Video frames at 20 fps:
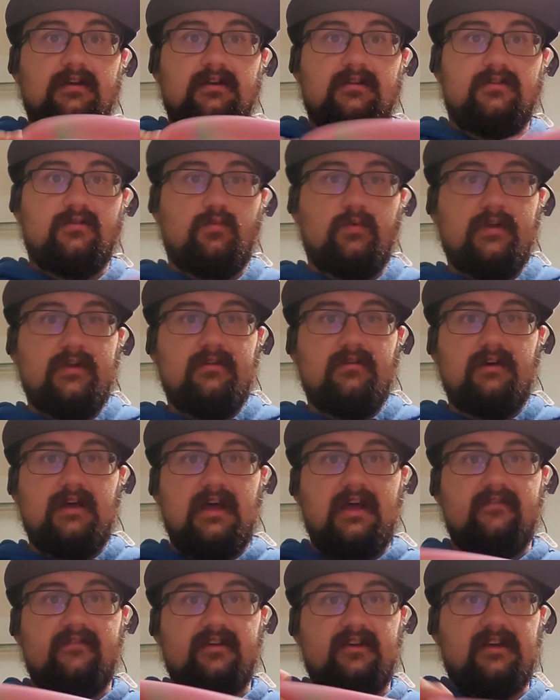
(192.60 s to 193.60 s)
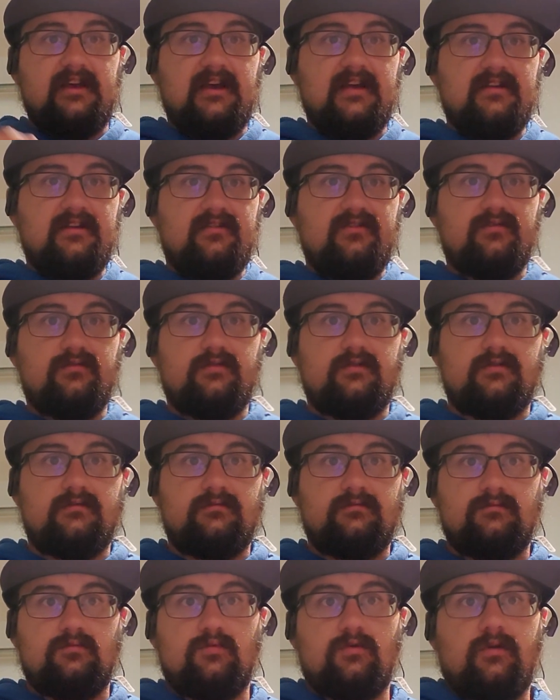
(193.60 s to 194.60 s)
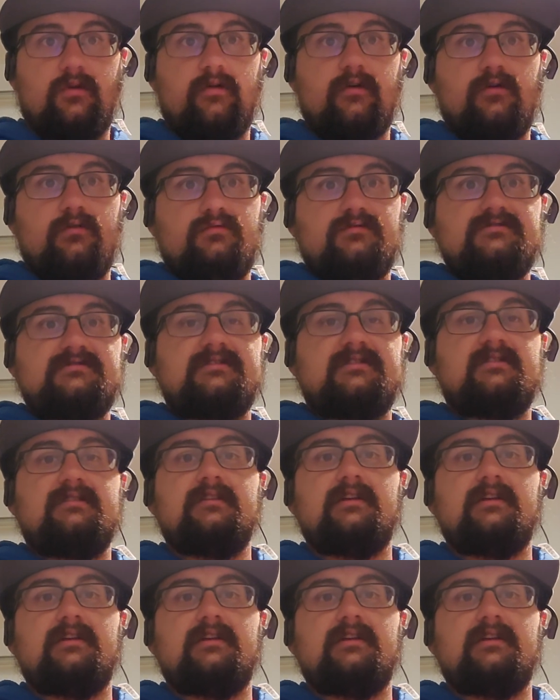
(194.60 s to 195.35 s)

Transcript: the wind will have it kind of doing one of those.